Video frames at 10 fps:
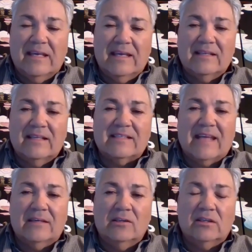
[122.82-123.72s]
again, let's
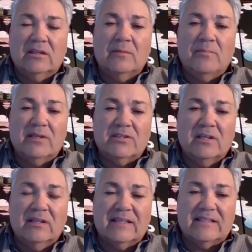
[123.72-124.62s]
take a look at the
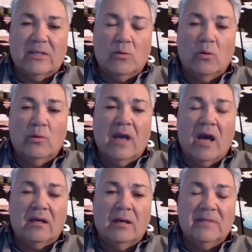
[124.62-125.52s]
budget. Let's see what we
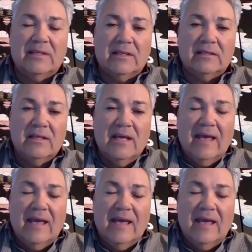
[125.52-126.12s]
got coming in,